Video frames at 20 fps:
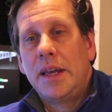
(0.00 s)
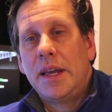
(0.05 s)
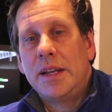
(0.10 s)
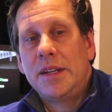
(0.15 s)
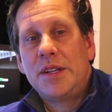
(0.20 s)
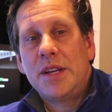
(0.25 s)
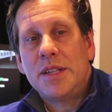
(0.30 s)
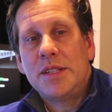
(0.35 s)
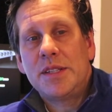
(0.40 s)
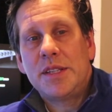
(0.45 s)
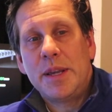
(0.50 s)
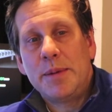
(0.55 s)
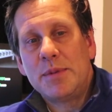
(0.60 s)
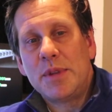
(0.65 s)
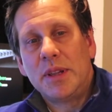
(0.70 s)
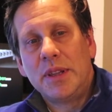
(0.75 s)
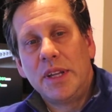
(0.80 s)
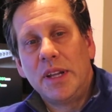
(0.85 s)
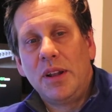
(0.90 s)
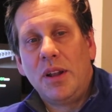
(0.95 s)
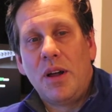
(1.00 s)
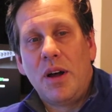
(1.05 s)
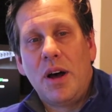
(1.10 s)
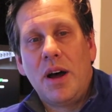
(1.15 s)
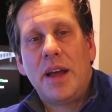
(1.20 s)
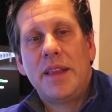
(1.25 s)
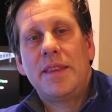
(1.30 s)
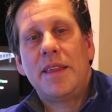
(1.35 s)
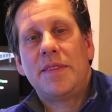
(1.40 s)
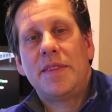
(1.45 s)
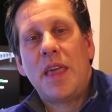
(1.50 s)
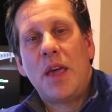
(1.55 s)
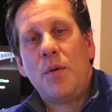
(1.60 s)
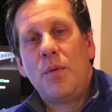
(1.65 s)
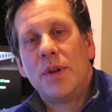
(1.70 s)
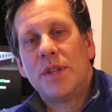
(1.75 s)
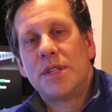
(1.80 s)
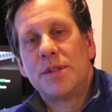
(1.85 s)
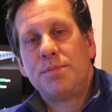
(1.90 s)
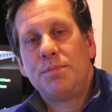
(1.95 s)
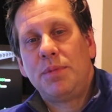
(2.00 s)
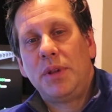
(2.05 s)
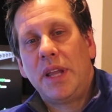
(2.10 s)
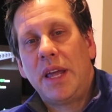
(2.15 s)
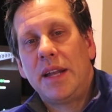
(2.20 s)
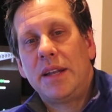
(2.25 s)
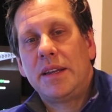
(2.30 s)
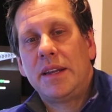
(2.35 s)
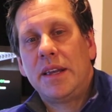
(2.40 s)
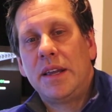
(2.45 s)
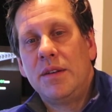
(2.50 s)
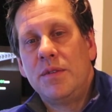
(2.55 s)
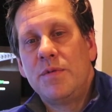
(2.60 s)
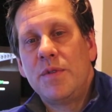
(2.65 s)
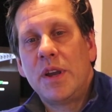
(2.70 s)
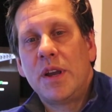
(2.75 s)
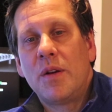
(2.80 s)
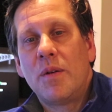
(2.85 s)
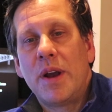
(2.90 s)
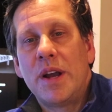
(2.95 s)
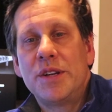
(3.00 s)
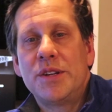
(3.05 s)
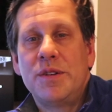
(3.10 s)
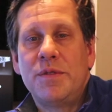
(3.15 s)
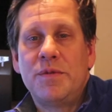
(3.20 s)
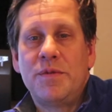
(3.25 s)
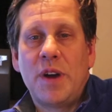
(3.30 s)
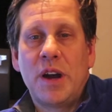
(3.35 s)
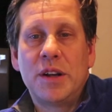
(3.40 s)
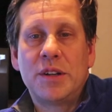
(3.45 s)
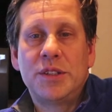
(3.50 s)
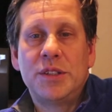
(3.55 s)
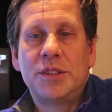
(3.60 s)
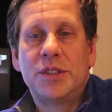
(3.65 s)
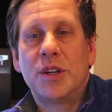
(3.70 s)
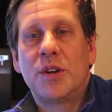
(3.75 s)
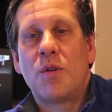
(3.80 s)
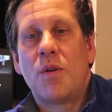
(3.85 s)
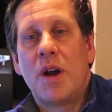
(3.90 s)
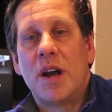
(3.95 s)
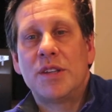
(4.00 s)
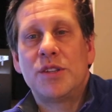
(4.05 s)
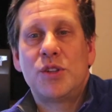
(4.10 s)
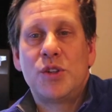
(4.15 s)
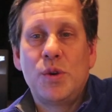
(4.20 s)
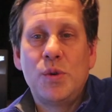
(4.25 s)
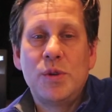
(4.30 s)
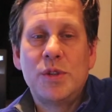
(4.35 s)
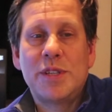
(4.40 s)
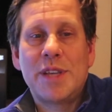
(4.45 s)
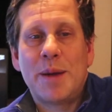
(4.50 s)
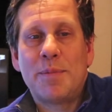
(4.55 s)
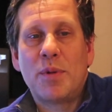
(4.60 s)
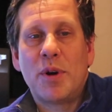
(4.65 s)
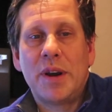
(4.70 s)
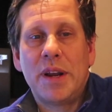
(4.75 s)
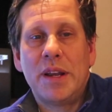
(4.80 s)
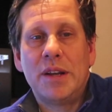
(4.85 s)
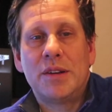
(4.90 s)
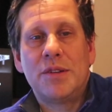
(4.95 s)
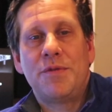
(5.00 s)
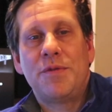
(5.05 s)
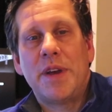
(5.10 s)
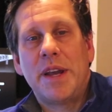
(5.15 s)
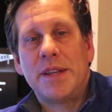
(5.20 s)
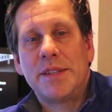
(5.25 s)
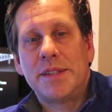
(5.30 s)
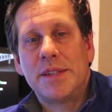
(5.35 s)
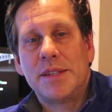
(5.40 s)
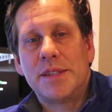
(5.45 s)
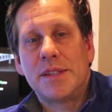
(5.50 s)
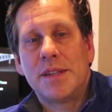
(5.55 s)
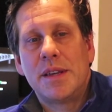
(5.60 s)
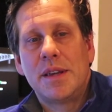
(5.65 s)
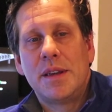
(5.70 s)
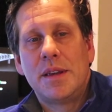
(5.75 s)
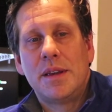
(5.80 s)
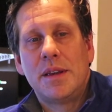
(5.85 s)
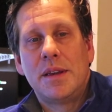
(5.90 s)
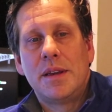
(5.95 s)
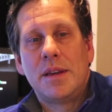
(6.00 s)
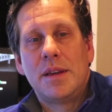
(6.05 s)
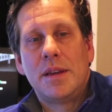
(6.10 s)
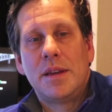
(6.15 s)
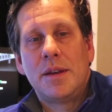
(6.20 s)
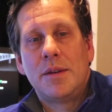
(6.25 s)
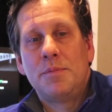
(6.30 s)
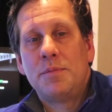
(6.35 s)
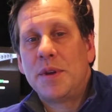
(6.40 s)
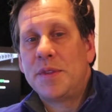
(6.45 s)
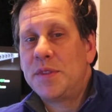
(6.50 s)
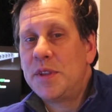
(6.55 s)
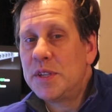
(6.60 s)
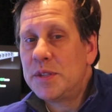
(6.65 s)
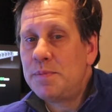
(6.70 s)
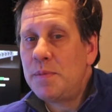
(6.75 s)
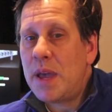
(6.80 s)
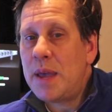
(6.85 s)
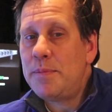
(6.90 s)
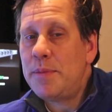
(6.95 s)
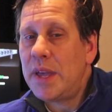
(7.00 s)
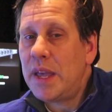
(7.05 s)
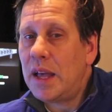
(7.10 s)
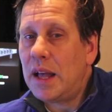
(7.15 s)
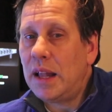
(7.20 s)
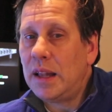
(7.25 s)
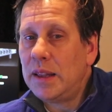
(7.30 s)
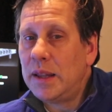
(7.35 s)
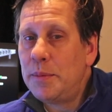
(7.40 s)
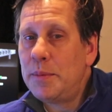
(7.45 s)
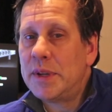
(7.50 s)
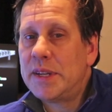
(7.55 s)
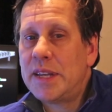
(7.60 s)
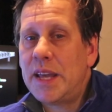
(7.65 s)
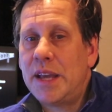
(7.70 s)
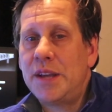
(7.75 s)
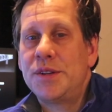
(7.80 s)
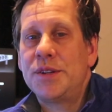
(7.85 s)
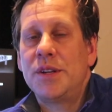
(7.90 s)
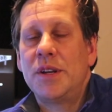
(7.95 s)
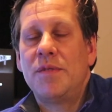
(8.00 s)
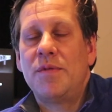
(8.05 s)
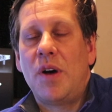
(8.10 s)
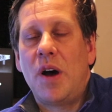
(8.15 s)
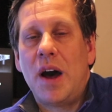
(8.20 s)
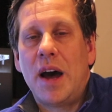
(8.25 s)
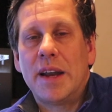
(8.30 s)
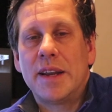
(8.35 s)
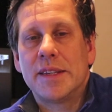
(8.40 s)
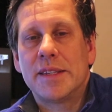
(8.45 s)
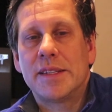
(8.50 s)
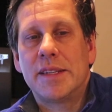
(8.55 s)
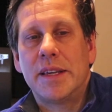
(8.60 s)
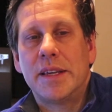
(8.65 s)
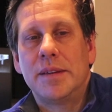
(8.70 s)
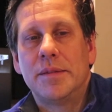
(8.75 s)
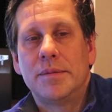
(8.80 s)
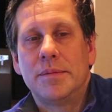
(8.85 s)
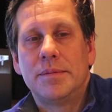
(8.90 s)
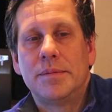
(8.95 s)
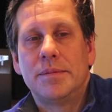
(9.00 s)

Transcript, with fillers: It just seems a little odd that they would split configuration functions across two separate interfaces, but this may be a limitation of Audyssey.